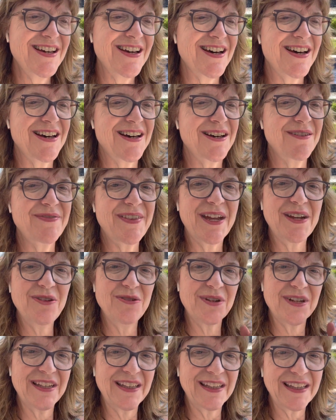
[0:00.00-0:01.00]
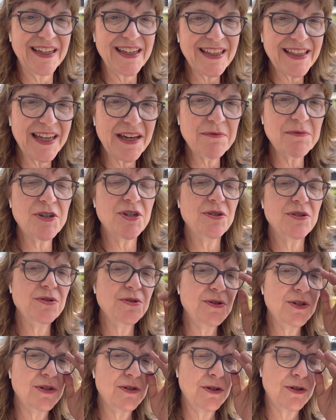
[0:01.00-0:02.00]
um, that you can link them to,
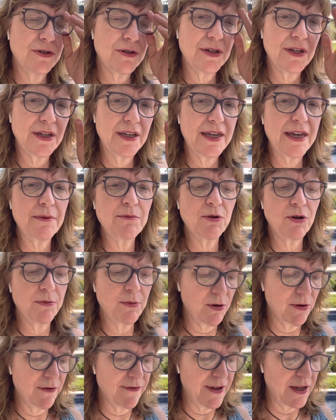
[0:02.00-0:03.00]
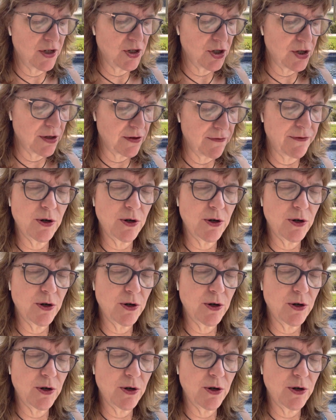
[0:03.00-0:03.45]
you know, you're gonna get more motivation,